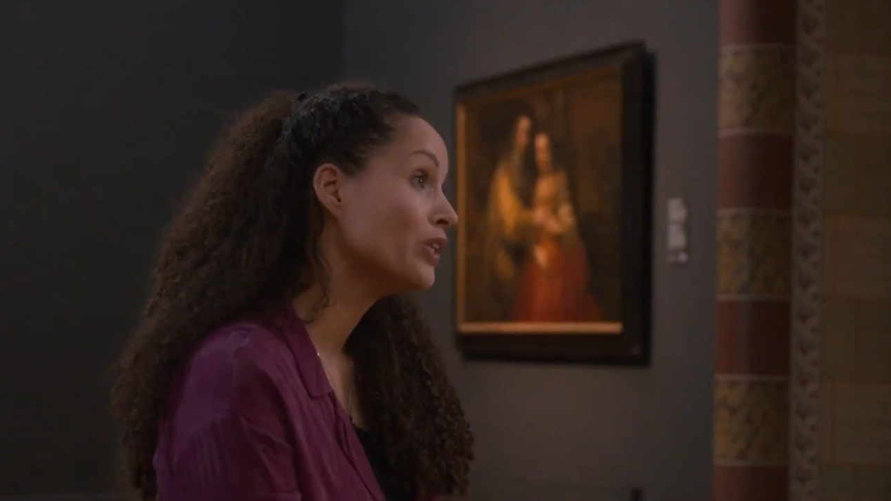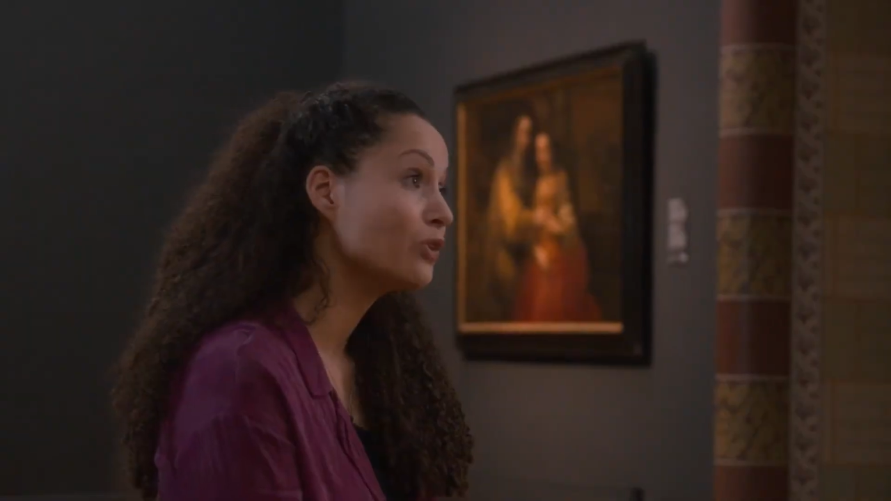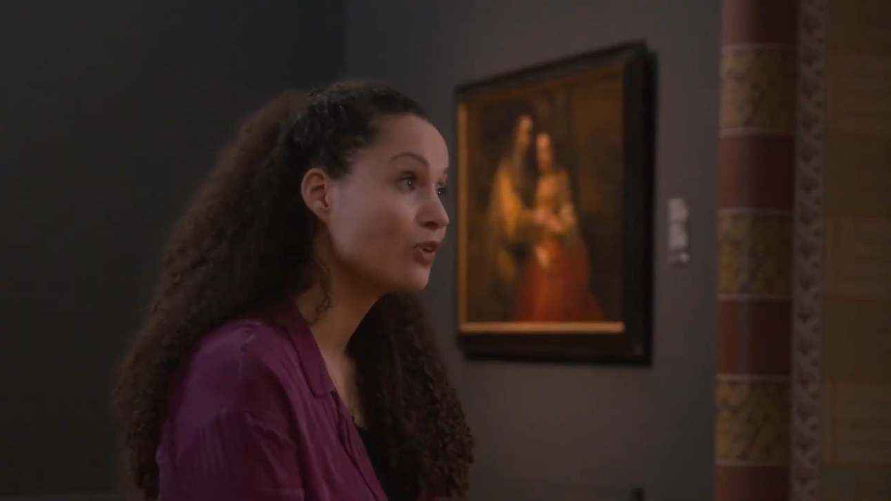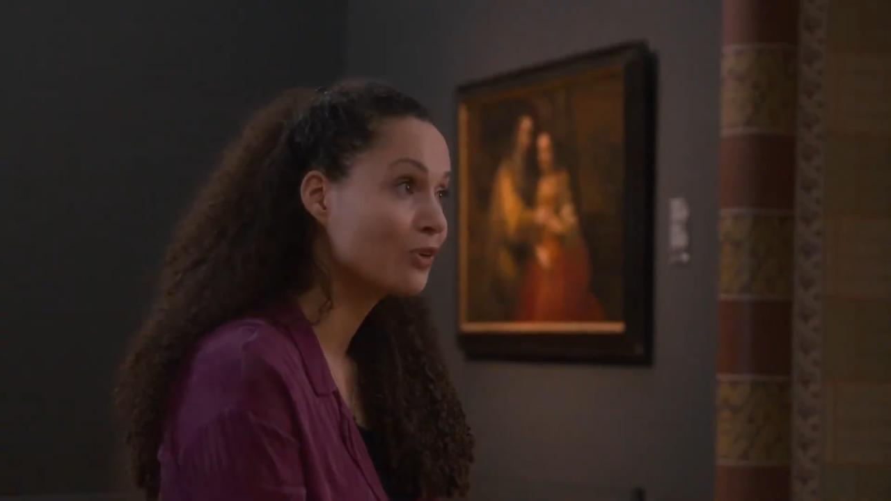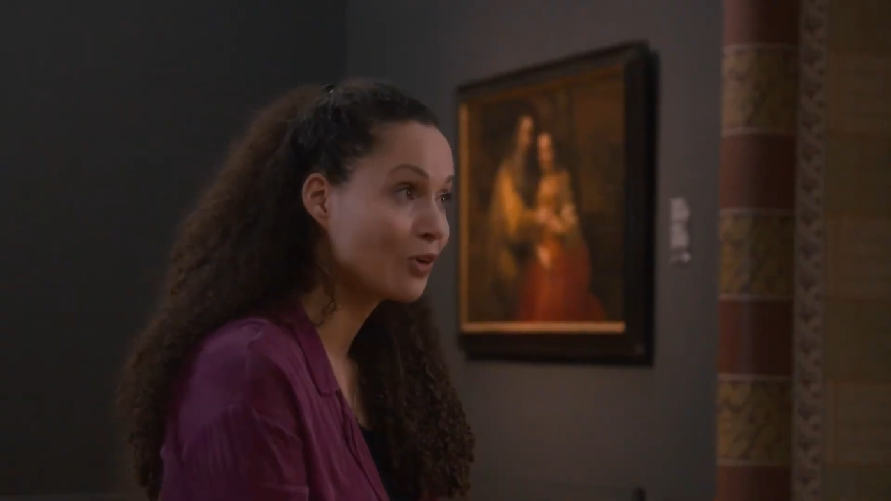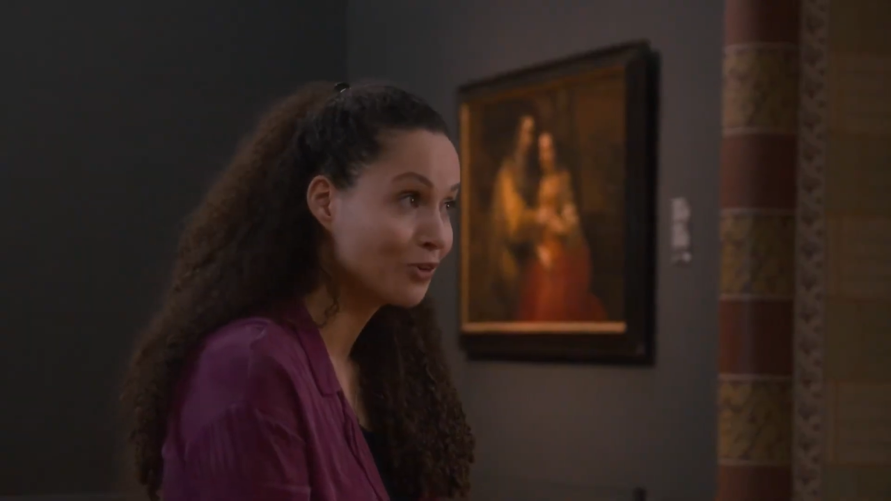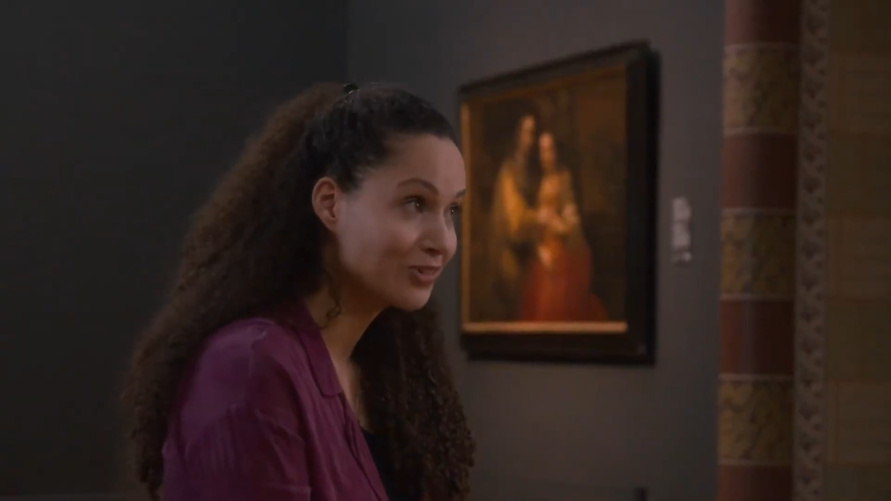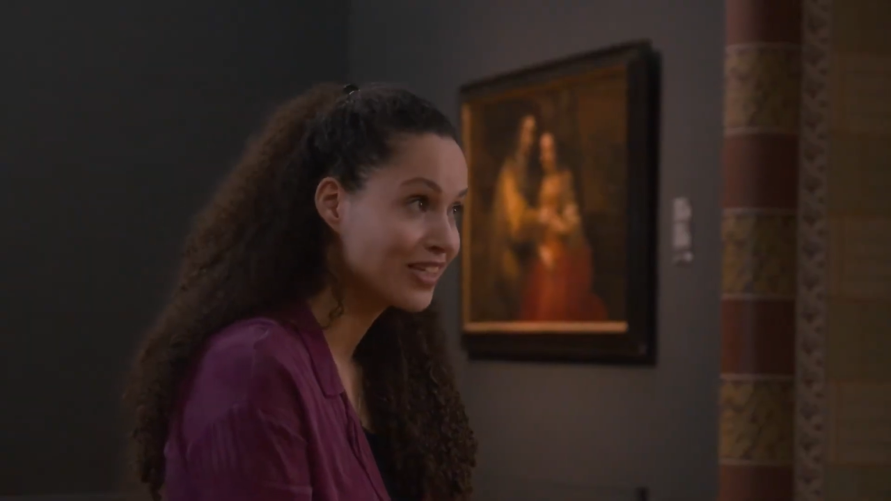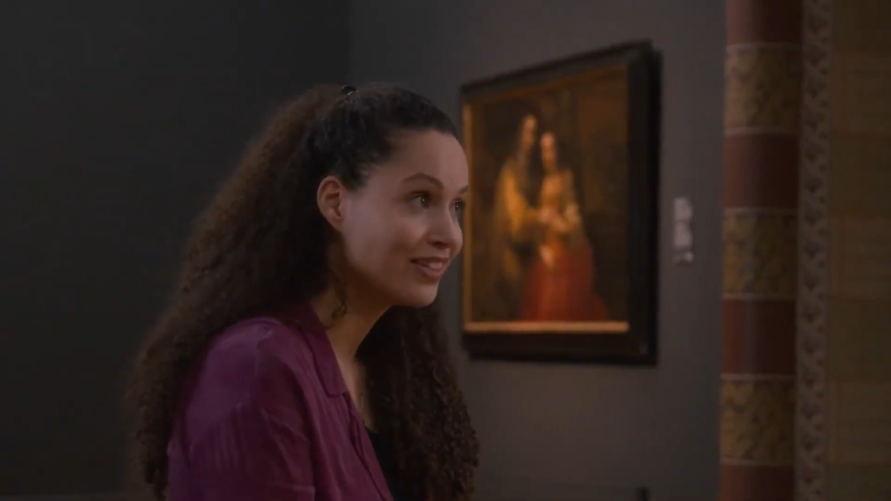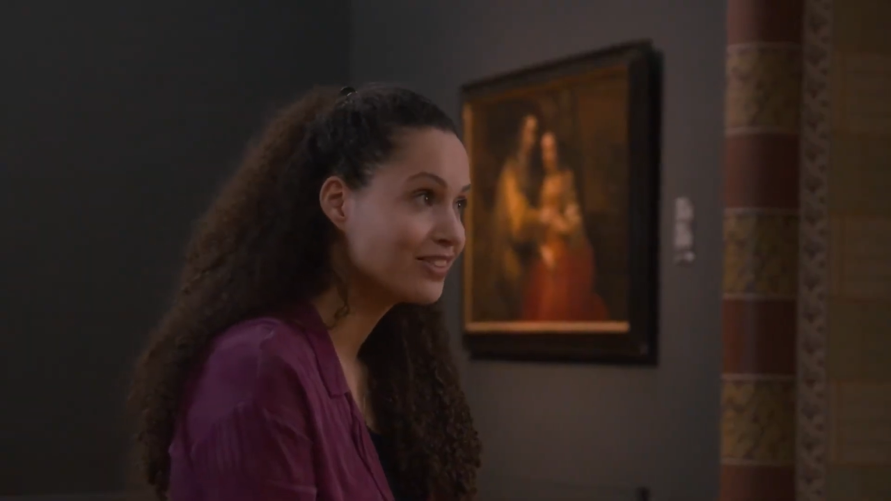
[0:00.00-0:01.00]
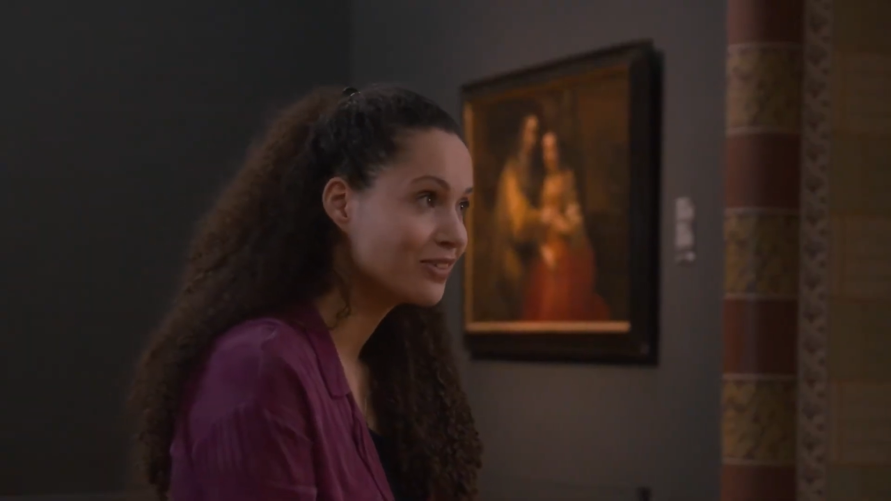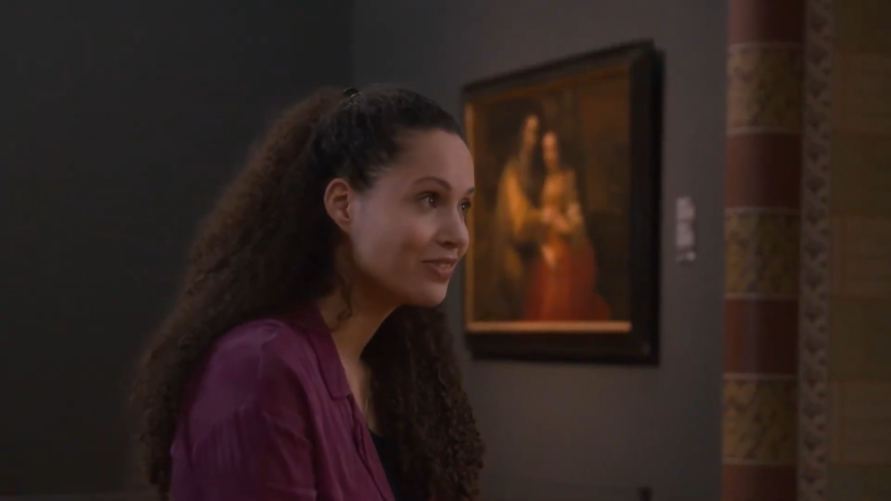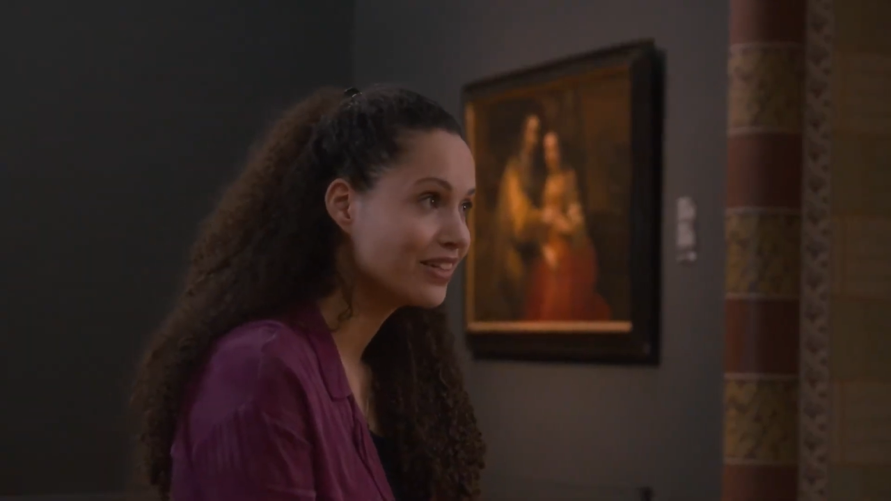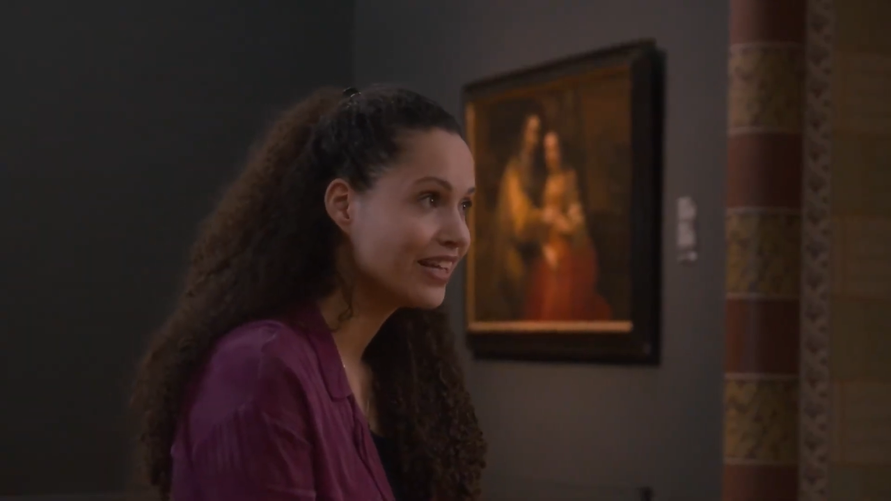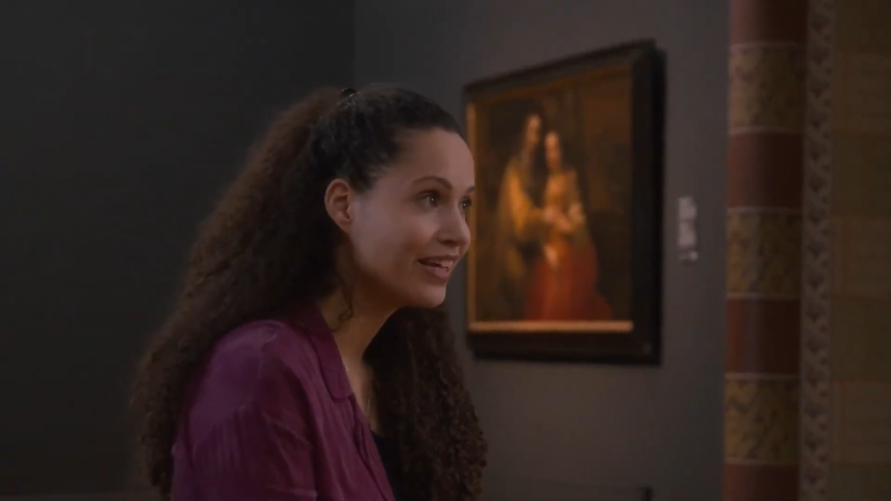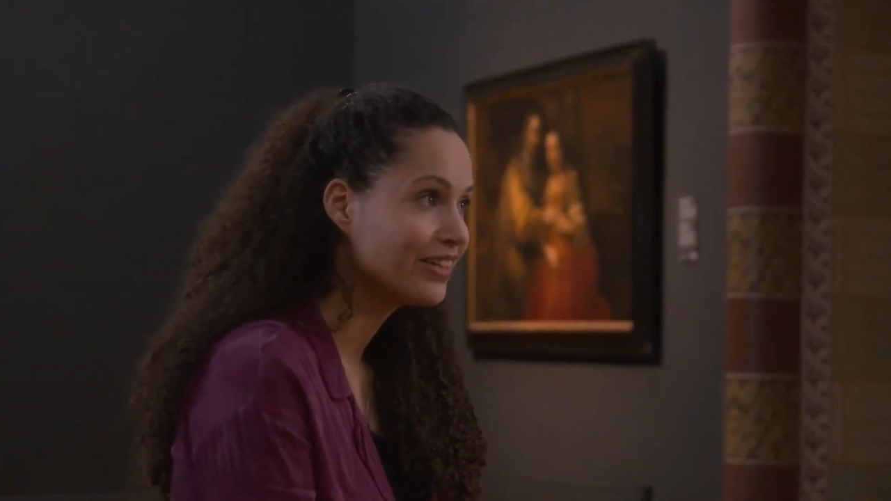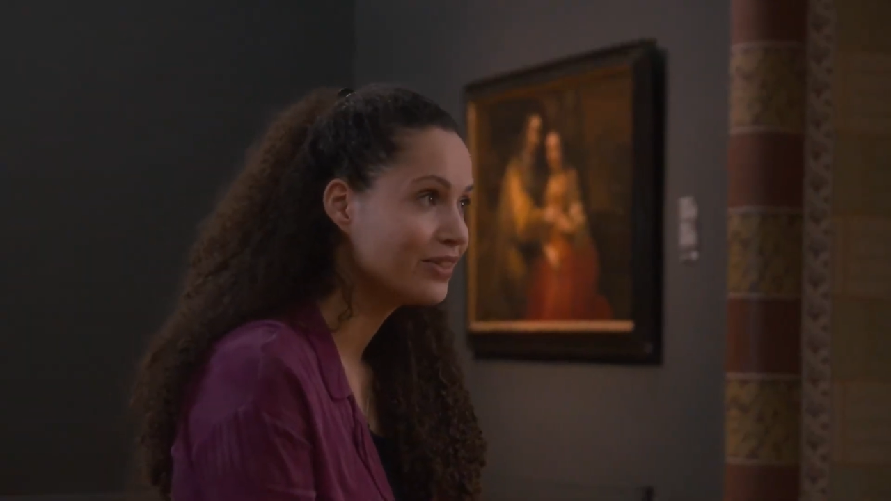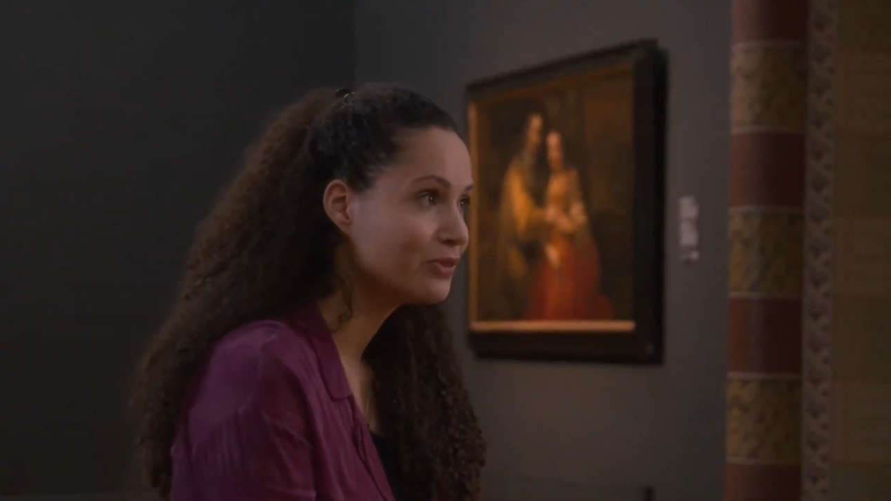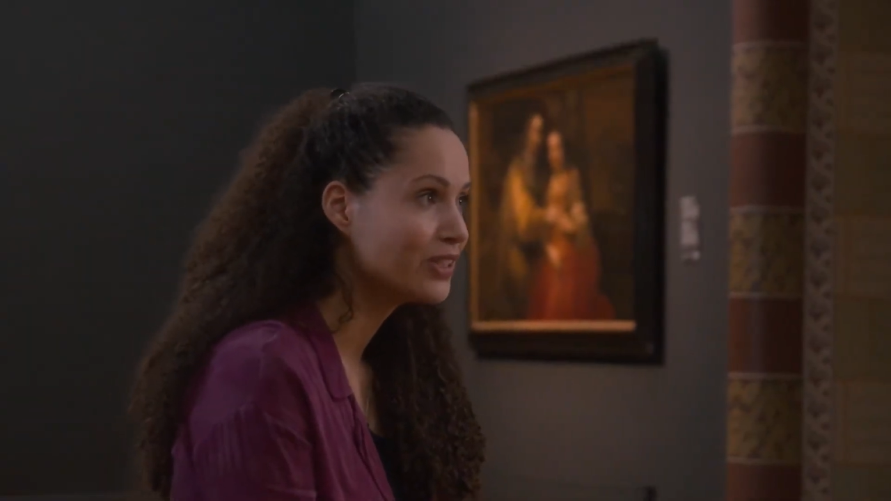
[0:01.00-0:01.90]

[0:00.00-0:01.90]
We don't know the contents of the letter,